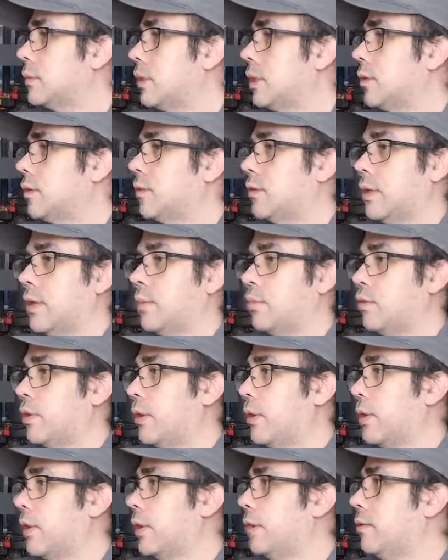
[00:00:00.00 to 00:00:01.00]
Let's see. I'm
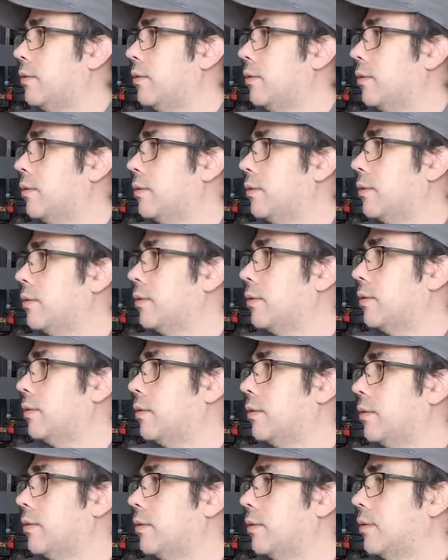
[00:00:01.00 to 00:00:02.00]
trying to get
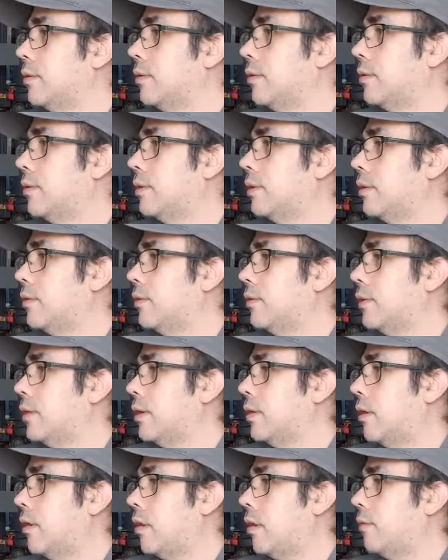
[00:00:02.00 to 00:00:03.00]
this
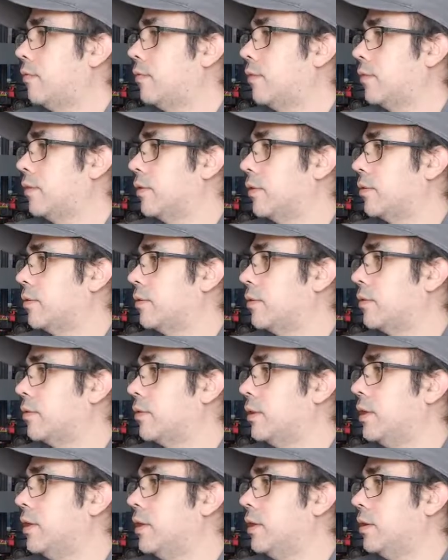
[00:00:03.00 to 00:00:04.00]
thing off of the
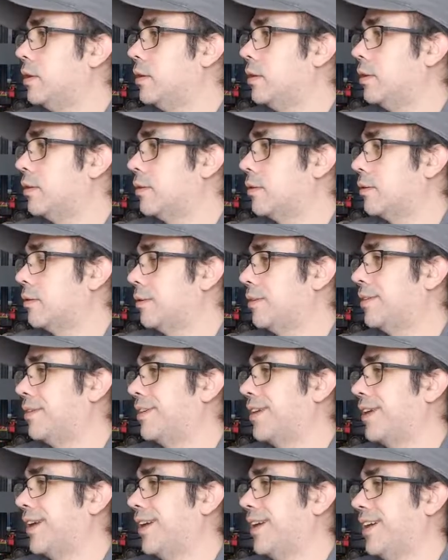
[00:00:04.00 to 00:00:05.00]
screen.
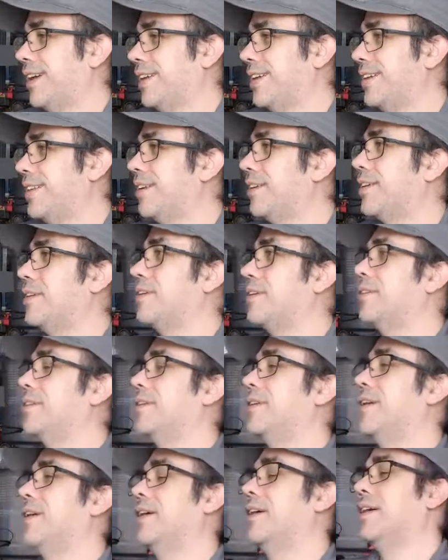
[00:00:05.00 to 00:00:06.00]
Okay, there it
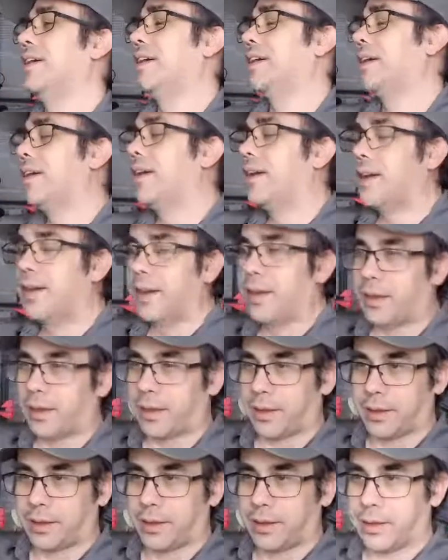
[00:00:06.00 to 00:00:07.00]
goes.
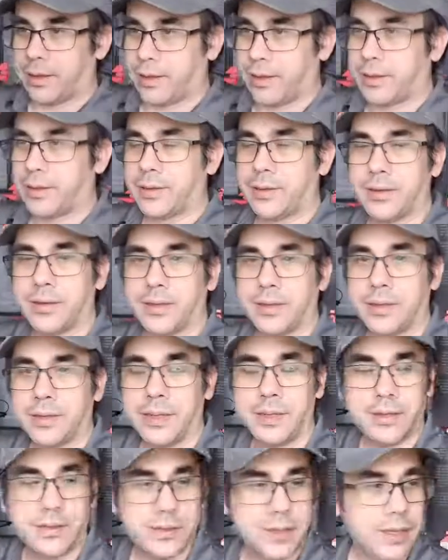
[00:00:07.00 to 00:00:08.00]

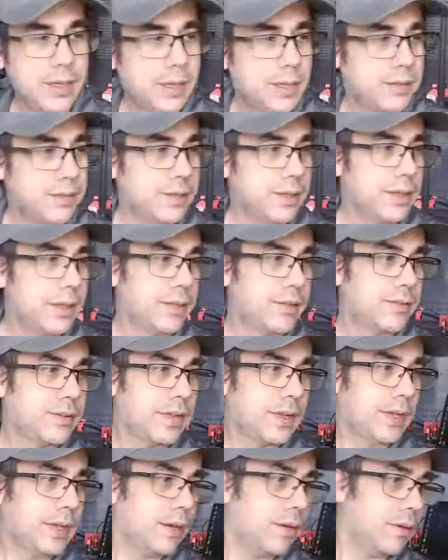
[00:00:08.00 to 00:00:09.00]
Let's
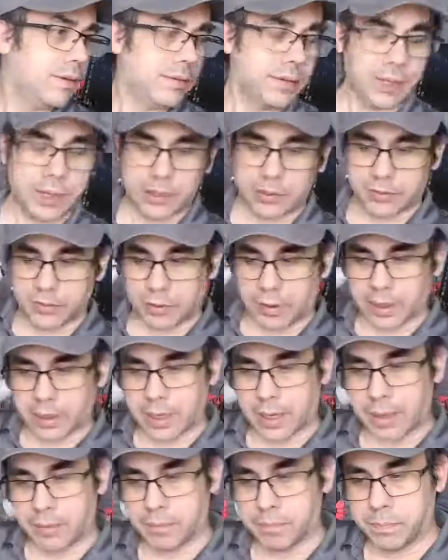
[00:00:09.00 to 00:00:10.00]
see. Oh yeah, so I
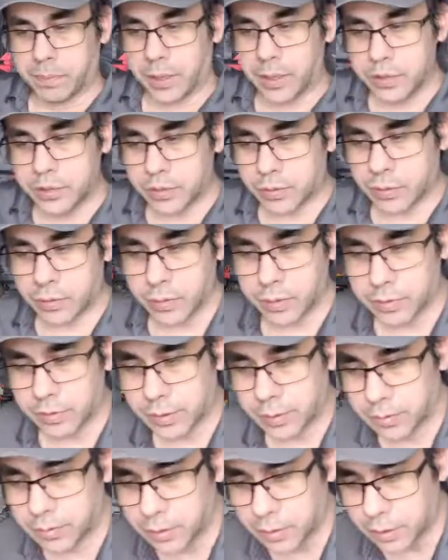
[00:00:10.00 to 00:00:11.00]
got a bunch of orders
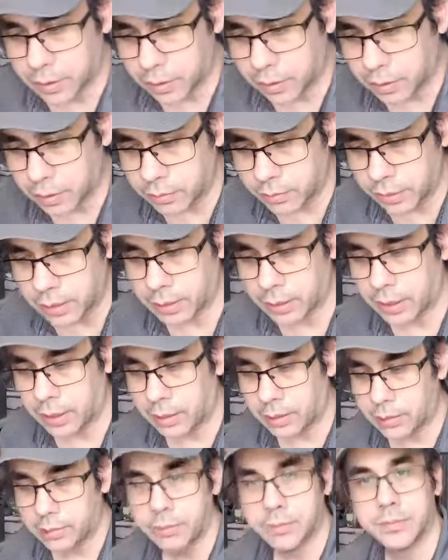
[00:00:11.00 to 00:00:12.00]
I'm working on right
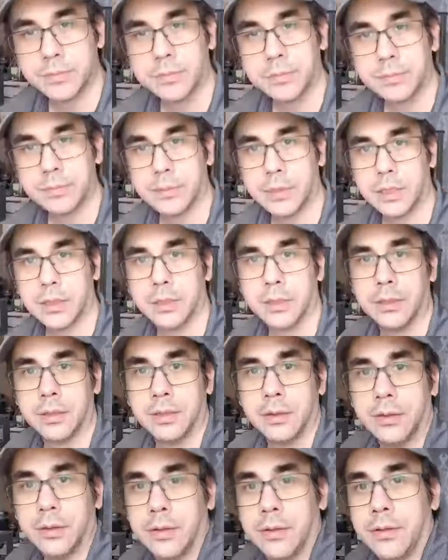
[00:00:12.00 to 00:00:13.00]
now.
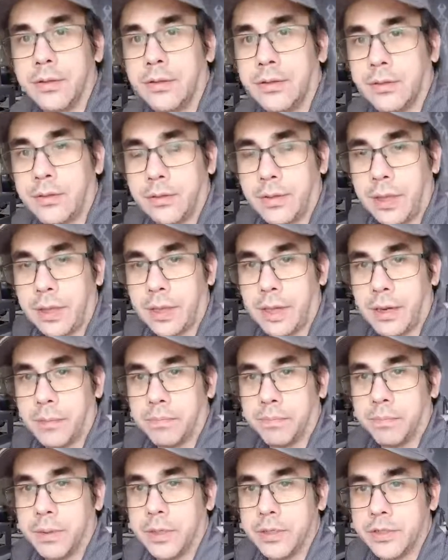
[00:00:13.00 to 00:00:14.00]
I got a
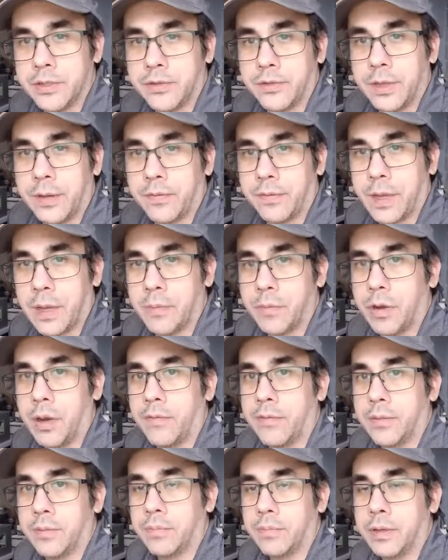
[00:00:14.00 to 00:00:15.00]
bunch of stuff coming
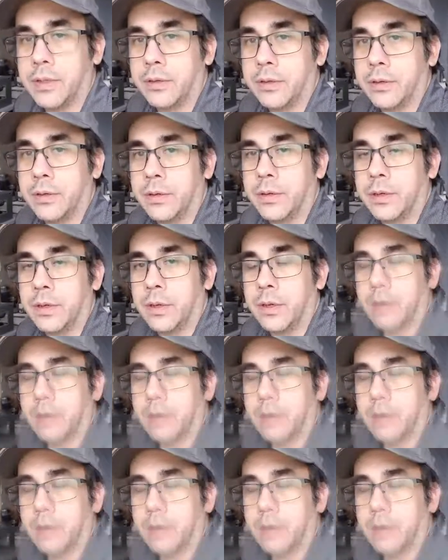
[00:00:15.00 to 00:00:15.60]
off the printer.